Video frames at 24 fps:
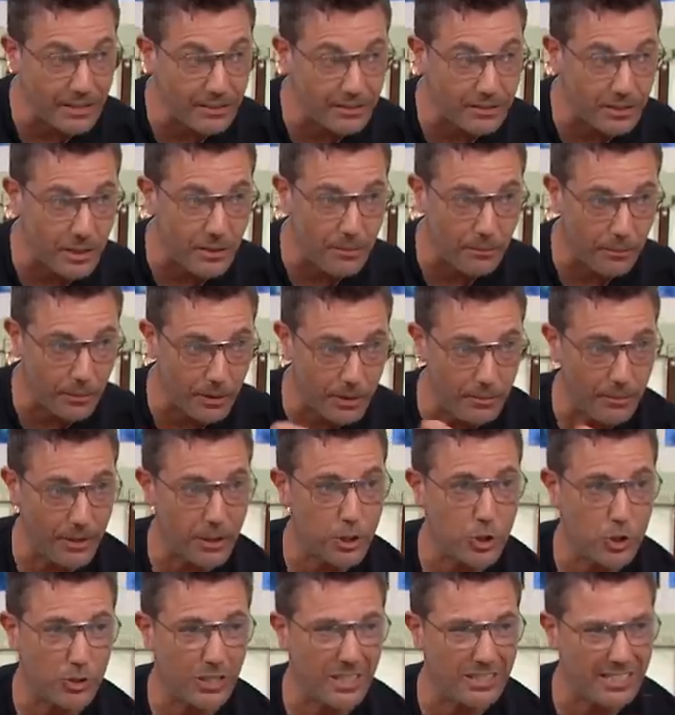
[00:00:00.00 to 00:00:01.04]
simply, make
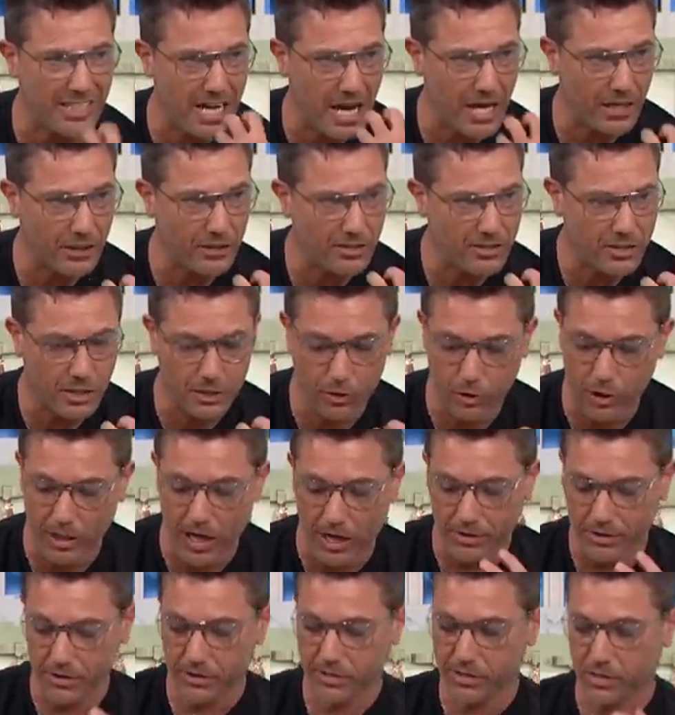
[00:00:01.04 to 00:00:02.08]
sure that the
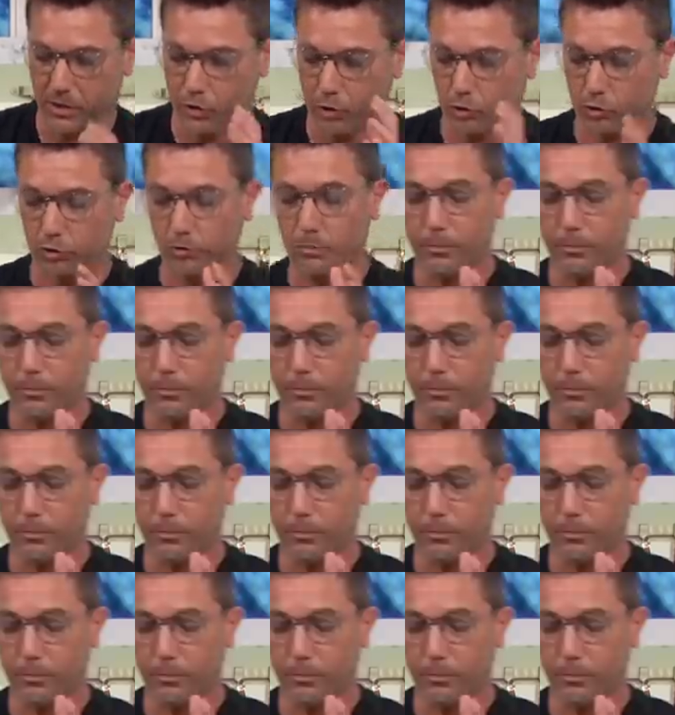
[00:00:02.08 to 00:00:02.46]
onions are not to